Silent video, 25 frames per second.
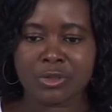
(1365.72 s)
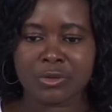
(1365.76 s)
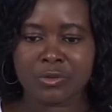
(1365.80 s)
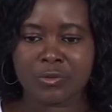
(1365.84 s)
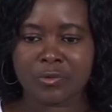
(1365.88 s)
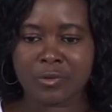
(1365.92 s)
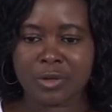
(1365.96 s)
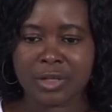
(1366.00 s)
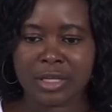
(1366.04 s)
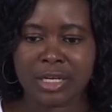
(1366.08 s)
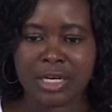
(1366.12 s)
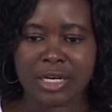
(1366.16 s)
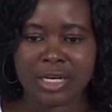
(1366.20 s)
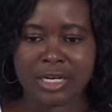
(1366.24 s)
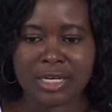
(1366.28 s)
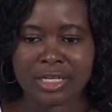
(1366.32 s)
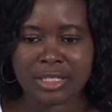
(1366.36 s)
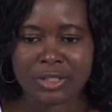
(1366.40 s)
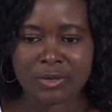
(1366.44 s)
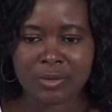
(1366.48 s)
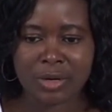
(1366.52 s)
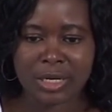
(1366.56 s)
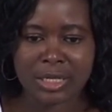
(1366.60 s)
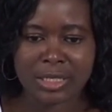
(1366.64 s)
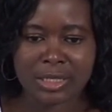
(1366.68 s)
for the
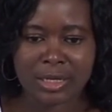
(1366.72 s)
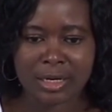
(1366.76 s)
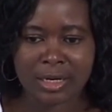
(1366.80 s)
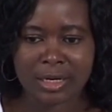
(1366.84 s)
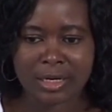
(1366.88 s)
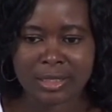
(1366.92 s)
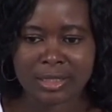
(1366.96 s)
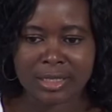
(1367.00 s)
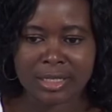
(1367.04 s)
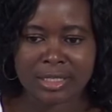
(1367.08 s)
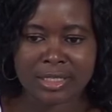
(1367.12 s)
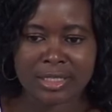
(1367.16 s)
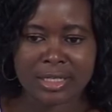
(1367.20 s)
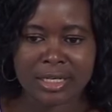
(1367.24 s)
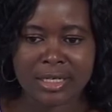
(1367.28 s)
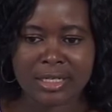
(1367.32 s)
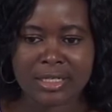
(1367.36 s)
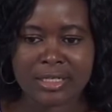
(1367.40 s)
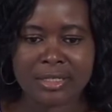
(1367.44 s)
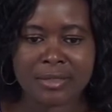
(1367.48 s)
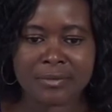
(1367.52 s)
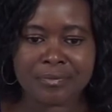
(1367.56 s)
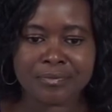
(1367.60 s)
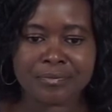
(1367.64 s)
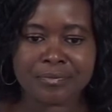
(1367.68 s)
learners to
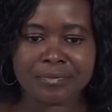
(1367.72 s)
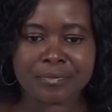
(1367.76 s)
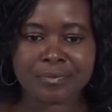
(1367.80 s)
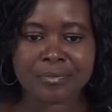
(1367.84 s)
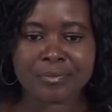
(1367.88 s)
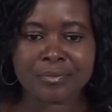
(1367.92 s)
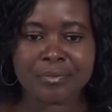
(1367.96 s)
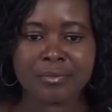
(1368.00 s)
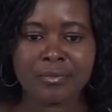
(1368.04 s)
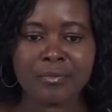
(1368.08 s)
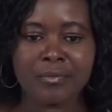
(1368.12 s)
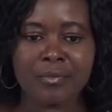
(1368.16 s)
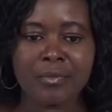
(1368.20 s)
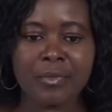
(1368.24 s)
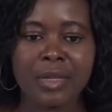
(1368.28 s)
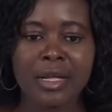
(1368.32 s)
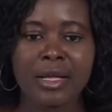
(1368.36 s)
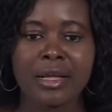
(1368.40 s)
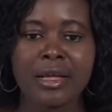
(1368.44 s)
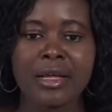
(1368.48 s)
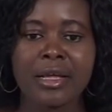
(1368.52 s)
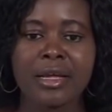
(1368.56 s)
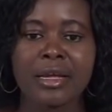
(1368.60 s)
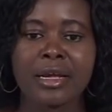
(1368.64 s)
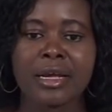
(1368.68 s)
understand.
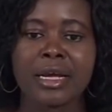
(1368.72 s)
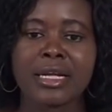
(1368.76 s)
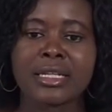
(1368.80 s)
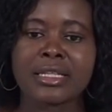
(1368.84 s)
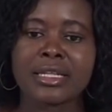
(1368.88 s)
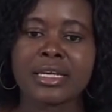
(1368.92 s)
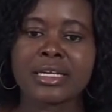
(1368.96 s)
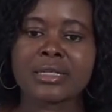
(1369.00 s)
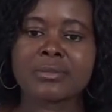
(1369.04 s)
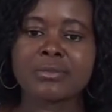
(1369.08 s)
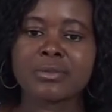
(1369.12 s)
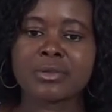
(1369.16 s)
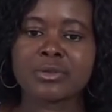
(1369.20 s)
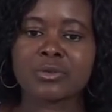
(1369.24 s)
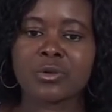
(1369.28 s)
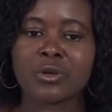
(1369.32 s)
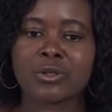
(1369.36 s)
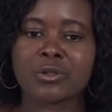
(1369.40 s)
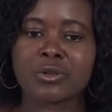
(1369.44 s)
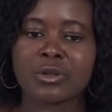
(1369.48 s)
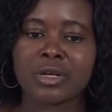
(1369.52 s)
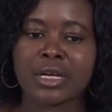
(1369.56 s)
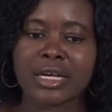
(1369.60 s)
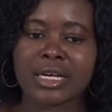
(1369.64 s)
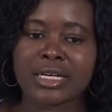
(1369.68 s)
A textbook
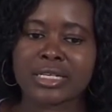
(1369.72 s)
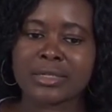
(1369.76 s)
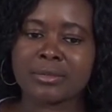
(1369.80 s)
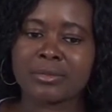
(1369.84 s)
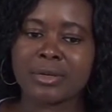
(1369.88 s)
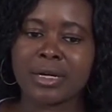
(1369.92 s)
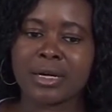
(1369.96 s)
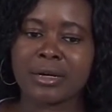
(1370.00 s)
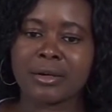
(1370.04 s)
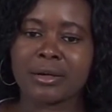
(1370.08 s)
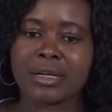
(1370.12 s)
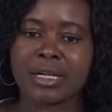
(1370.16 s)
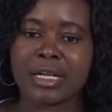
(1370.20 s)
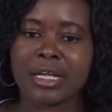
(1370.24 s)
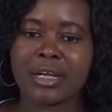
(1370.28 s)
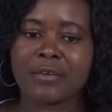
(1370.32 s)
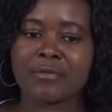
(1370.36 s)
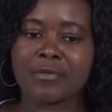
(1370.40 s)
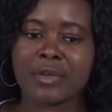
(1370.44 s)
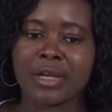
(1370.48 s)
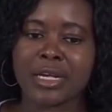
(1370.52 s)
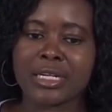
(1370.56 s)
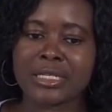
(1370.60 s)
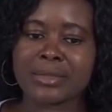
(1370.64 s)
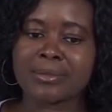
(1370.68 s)
also
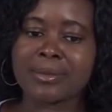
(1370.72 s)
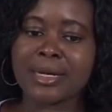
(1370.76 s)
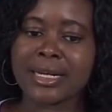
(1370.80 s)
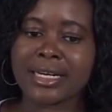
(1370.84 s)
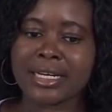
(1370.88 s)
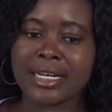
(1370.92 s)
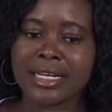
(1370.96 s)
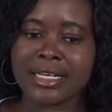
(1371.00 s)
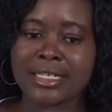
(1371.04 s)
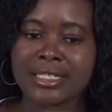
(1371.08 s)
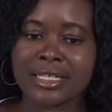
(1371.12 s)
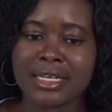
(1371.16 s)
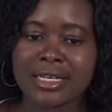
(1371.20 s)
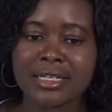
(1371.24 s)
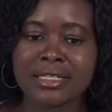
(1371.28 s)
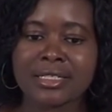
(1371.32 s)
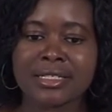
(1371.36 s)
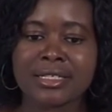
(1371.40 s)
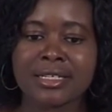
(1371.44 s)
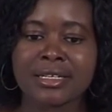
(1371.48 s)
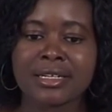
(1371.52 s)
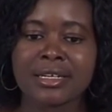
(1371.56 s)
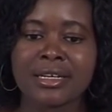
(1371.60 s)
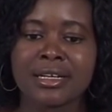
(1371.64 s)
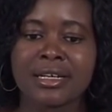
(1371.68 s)
have
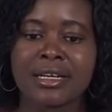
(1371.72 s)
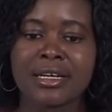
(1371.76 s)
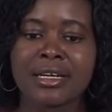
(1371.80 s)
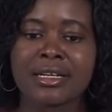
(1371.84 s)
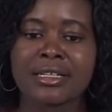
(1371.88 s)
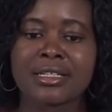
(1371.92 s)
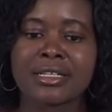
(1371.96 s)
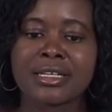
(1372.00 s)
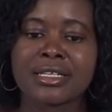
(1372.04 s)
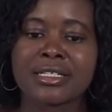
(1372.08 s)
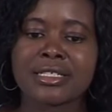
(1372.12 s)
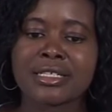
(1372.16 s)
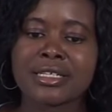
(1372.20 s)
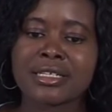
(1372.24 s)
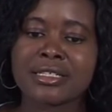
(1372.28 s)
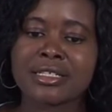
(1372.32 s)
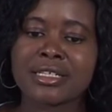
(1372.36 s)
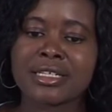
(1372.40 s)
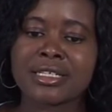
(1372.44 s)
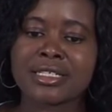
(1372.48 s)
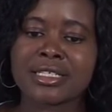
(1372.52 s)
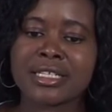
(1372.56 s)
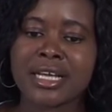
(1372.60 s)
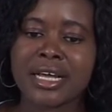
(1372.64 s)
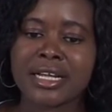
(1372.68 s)
explanations. Teachers
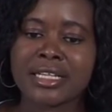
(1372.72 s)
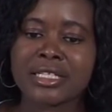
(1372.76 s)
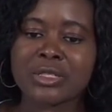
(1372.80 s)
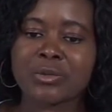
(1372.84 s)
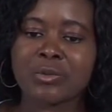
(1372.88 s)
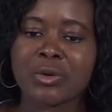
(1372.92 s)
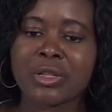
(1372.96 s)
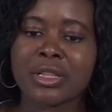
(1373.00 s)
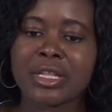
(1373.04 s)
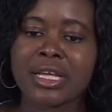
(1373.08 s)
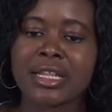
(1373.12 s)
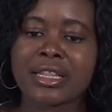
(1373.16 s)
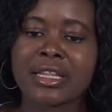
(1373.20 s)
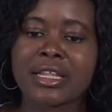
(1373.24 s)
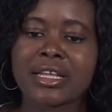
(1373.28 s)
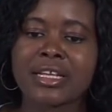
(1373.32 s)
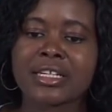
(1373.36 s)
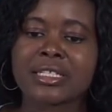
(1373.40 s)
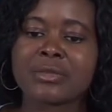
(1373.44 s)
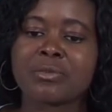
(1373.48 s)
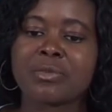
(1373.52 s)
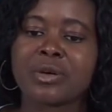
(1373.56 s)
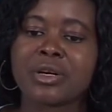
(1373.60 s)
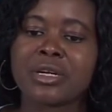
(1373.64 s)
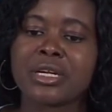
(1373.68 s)
decide whether the
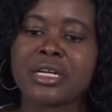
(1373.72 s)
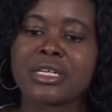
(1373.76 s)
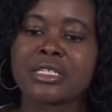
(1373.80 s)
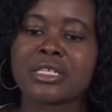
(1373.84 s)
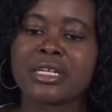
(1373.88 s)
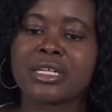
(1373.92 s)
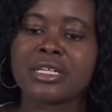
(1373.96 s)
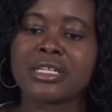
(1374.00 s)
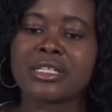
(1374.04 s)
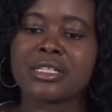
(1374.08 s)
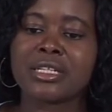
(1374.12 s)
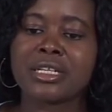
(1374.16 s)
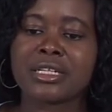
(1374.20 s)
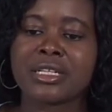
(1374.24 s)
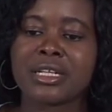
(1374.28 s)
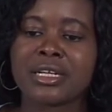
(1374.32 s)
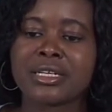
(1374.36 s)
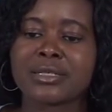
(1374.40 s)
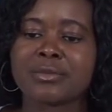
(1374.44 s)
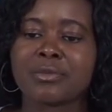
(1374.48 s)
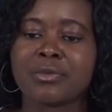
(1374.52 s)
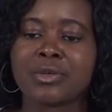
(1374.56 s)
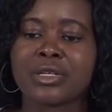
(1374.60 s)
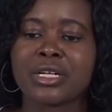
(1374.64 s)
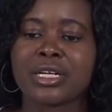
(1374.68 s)
explanation in the
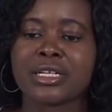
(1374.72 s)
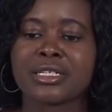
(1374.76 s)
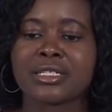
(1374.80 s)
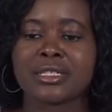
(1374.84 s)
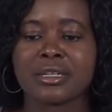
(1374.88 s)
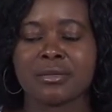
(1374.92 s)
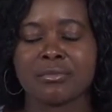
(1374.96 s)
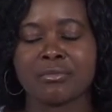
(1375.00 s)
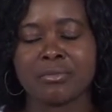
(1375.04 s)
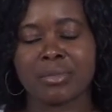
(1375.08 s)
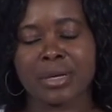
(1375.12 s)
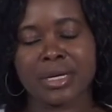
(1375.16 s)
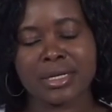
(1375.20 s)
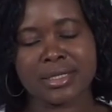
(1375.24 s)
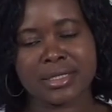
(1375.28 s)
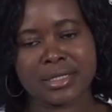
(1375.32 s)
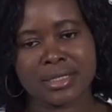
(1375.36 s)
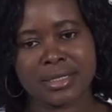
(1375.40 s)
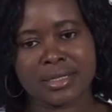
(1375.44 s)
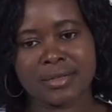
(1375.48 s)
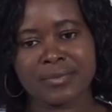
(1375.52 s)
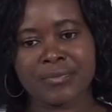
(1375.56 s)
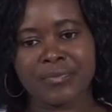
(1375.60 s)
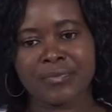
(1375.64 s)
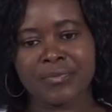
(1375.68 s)
textbook is the
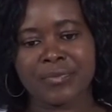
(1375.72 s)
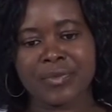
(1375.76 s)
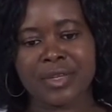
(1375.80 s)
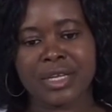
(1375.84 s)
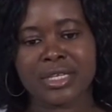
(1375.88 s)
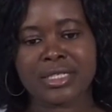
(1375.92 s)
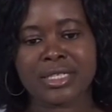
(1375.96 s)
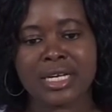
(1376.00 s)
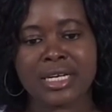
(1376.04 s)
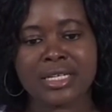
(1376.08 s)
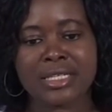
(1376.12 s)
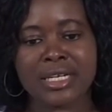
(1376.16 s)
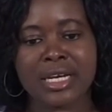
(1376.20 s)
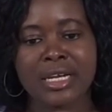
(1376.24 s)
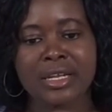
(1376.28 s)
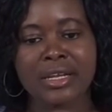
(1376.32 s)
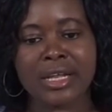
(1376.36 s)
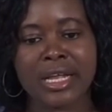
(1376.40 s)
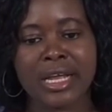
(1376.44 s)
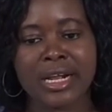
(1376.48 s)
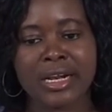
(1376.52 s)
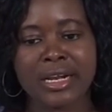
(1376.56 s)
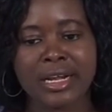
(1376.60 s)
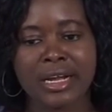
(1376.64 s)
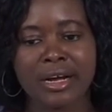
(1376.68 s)
best. As I said
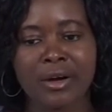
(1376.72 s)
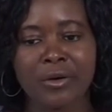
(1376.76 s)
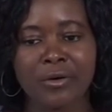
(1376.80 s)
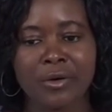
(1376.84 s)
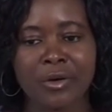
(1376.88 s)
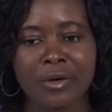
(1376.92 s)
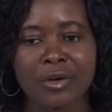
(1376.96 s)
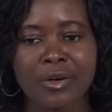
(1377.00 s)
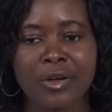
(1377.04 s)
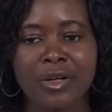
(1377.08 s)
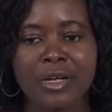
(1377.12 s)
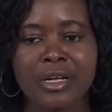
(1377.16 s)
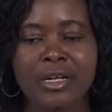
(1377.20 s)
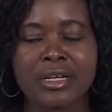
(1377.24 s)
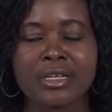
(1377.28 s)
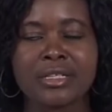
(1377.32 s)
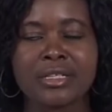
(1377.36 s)
earlier on,